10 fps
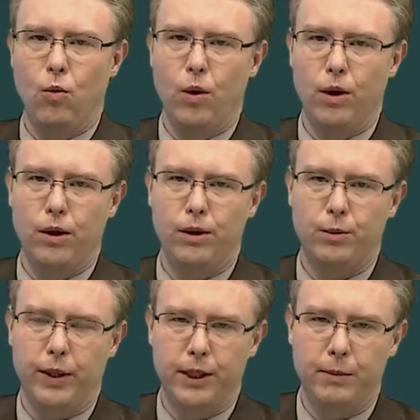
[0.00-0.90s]

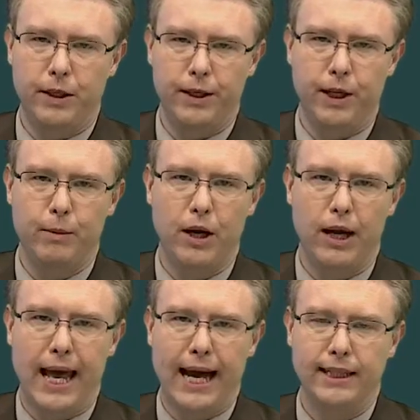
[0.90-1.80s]
words. We need to be thinking about
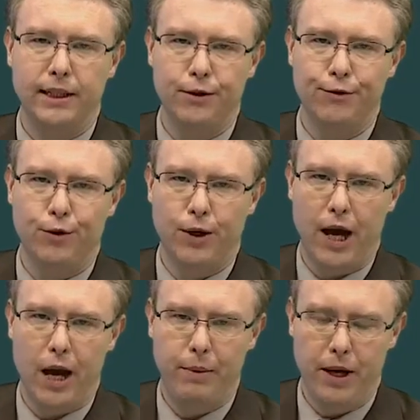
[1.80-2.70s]
Latinate
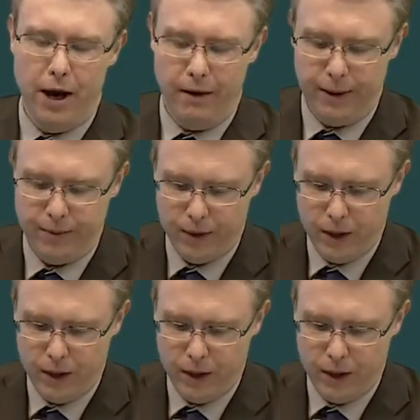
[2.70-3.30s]
vocabulary.